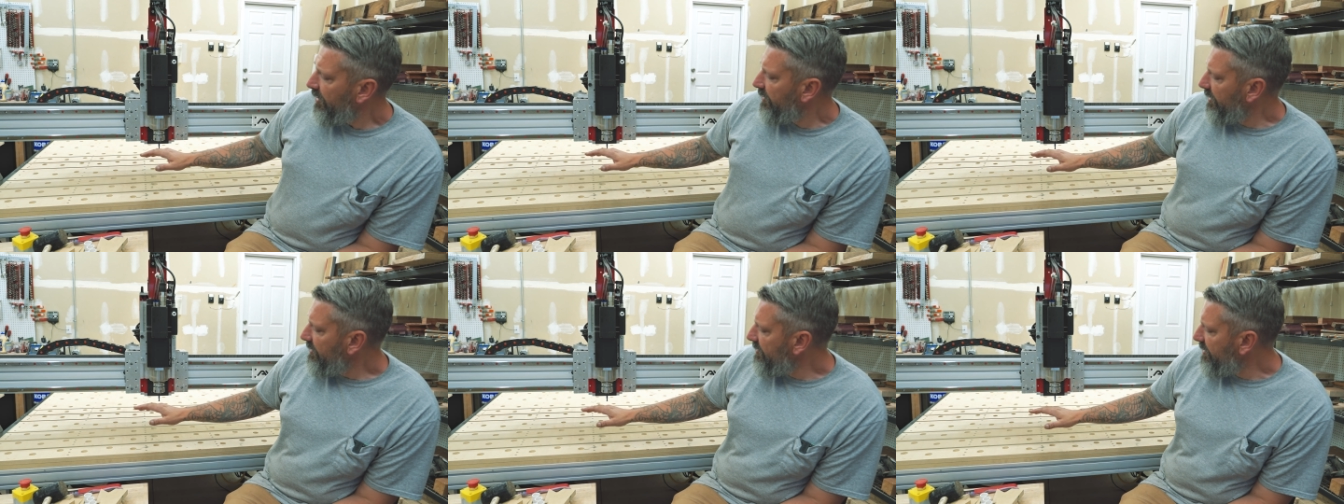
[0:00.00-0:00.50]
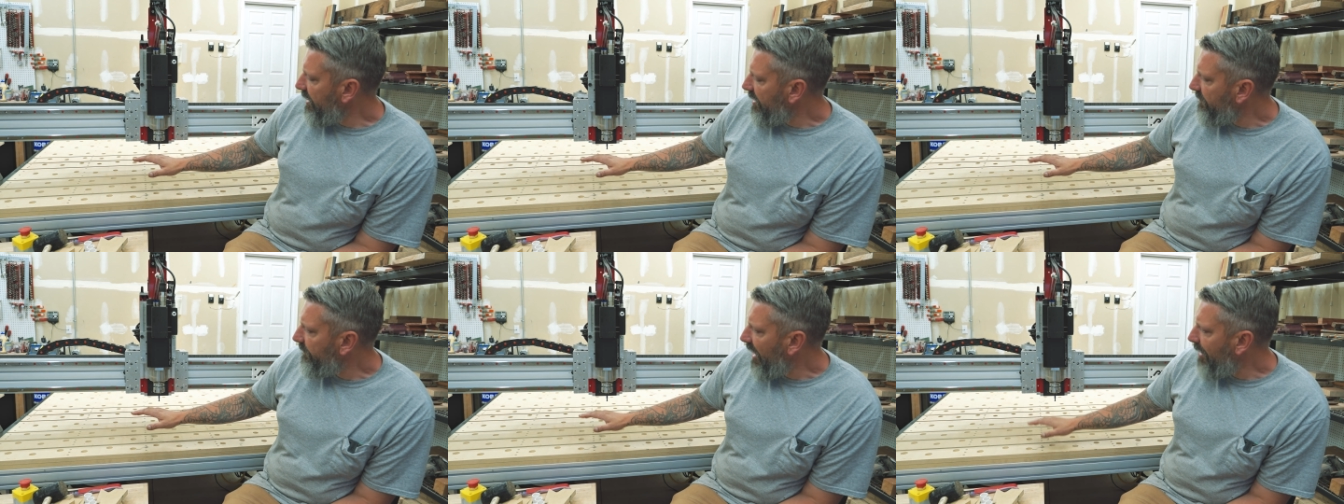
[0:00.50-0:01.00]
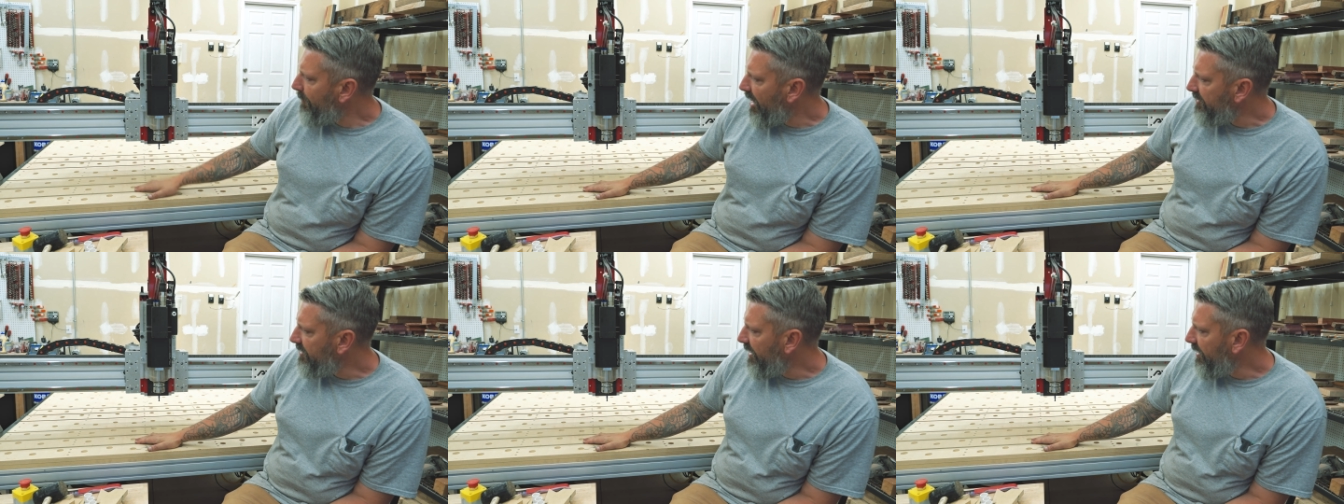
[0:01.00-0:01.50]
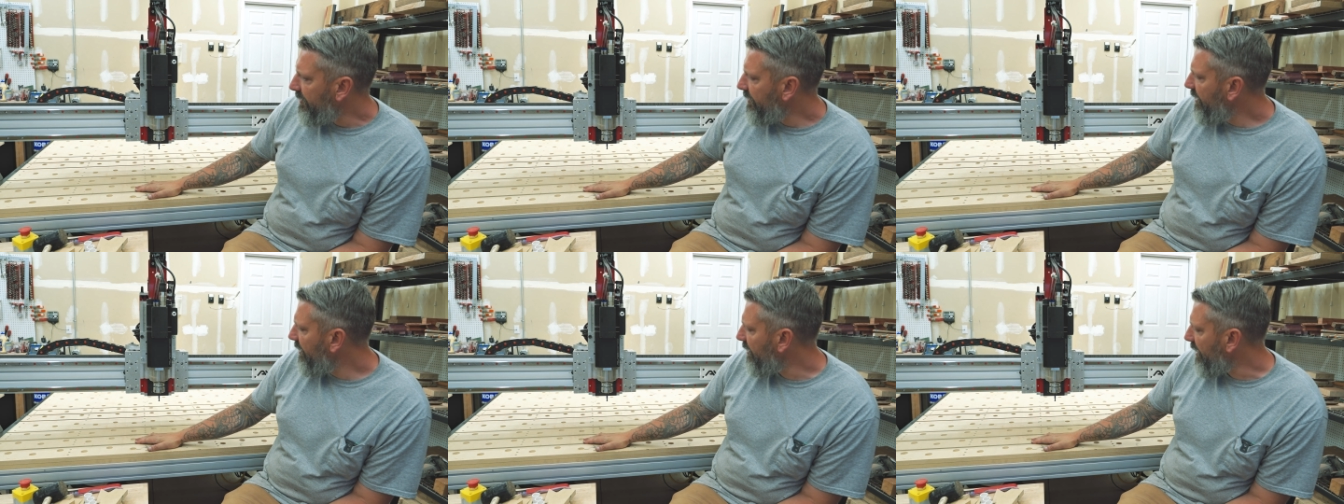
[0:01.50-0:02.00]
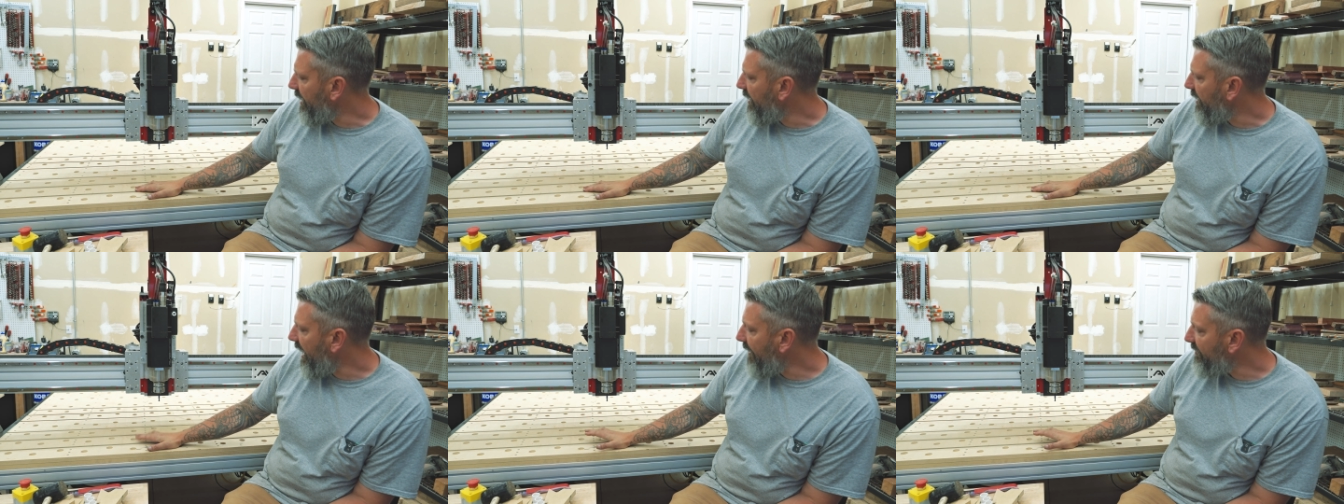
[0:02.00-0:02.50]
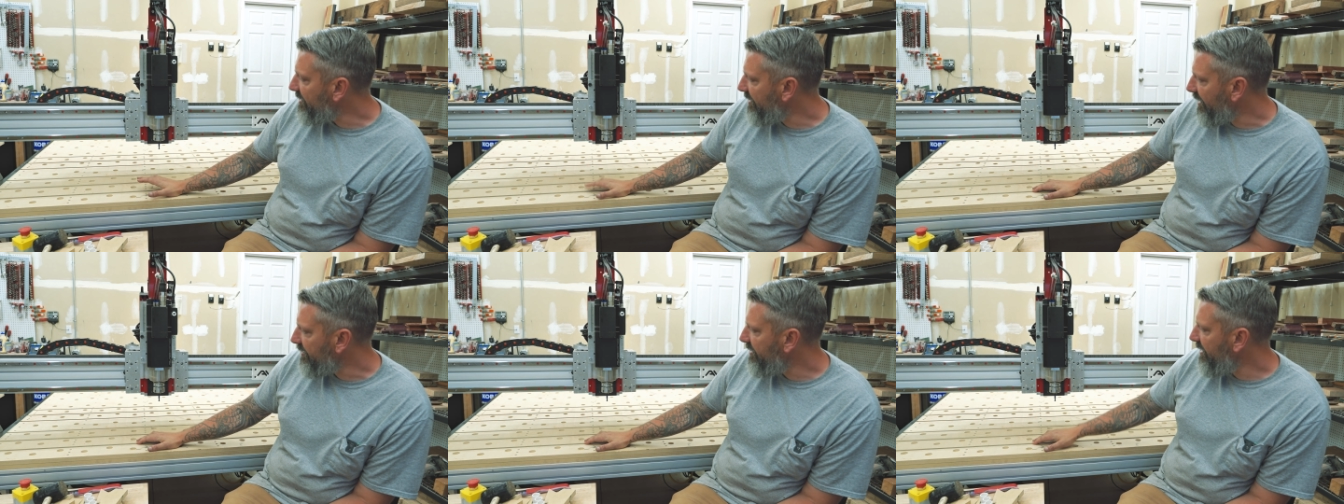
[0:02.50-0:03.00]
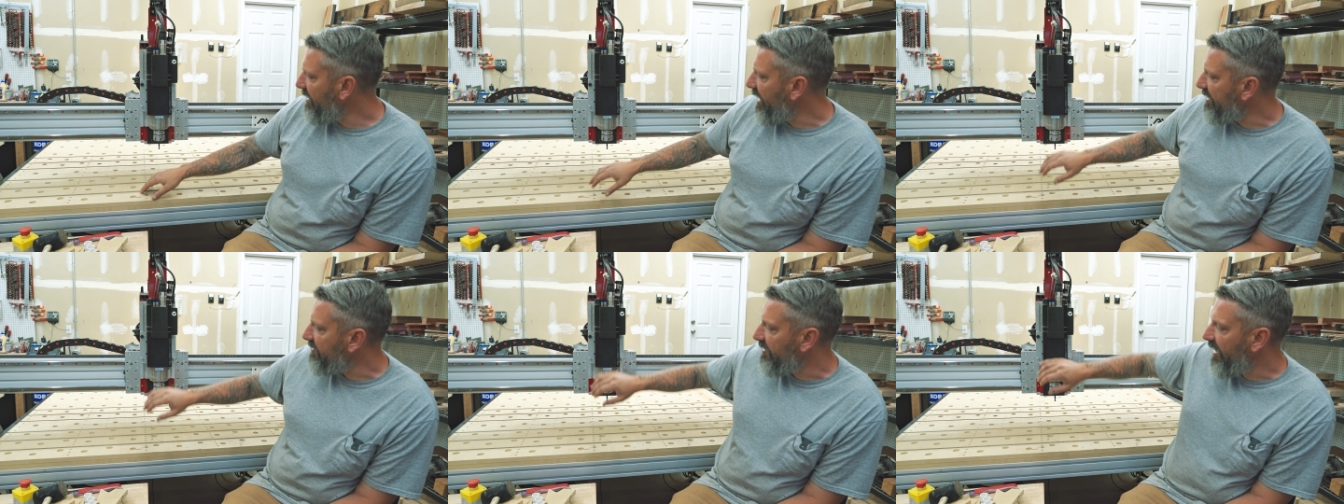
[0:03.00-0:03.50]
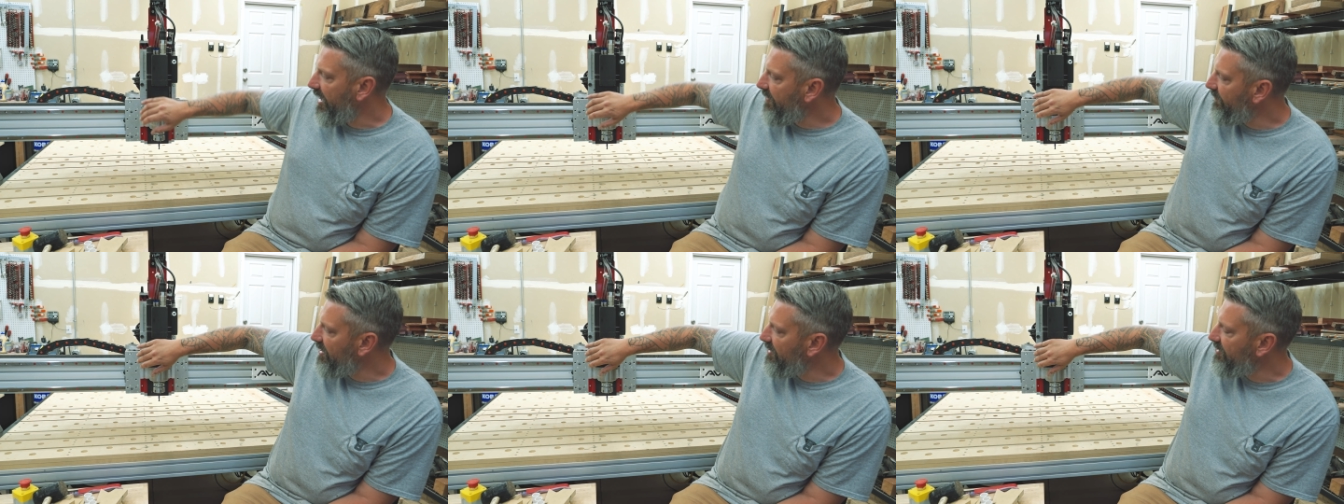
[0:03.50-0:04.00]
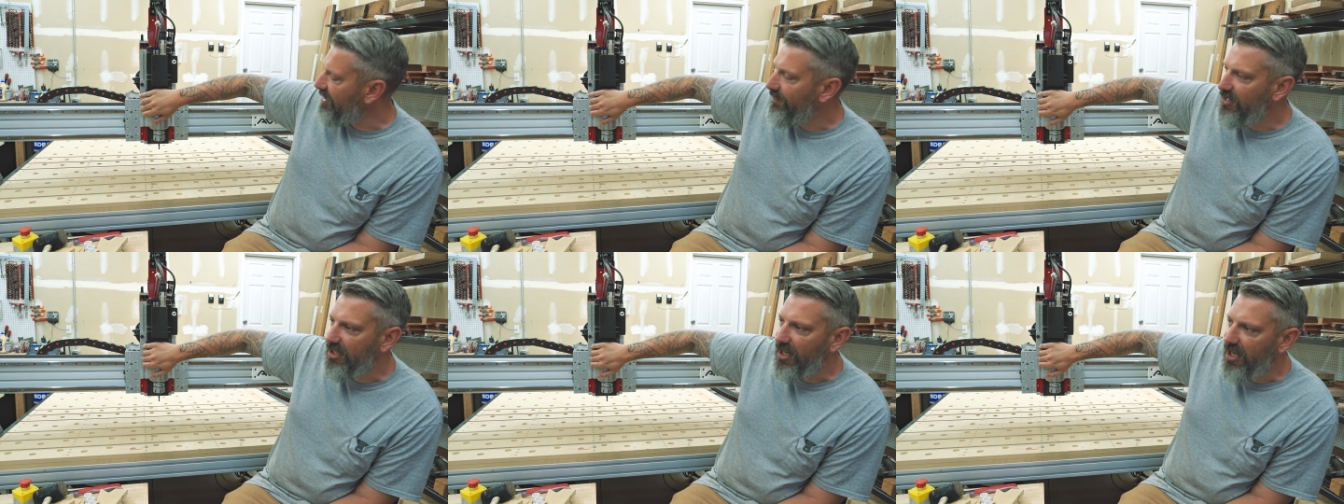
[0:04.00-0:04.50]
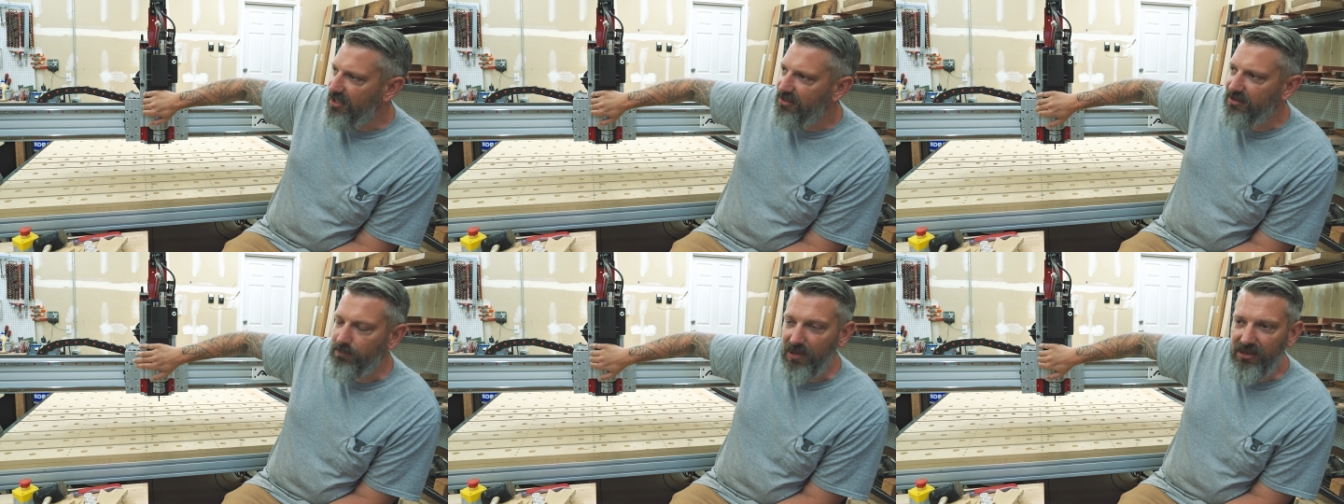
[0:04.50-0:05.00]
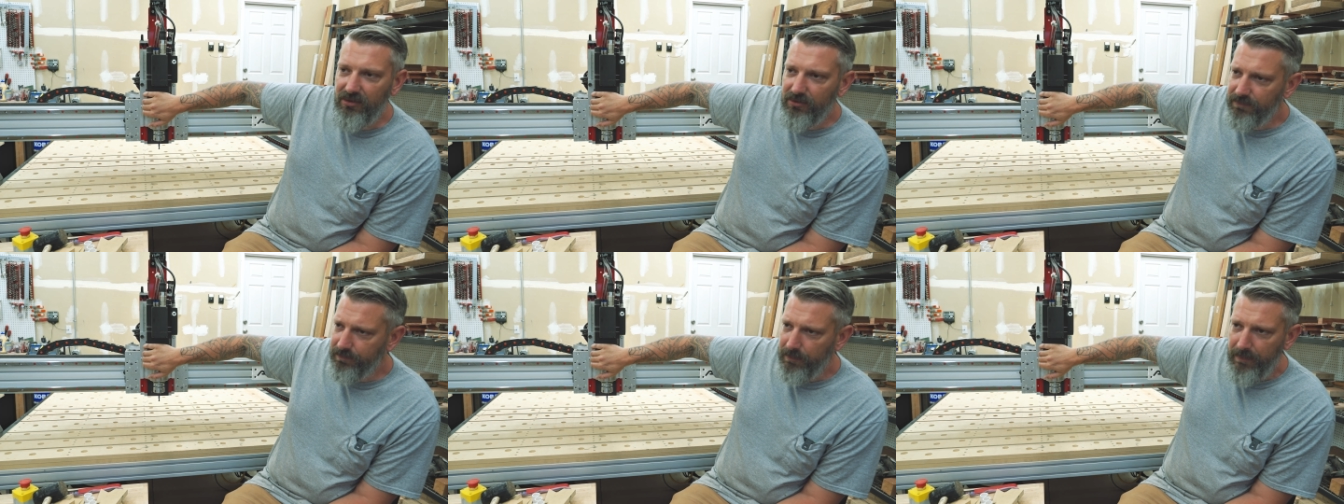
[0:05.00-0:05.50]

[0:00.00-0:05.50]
This is a 5x10 uh, Avid CNC. It has an AV70S spindle.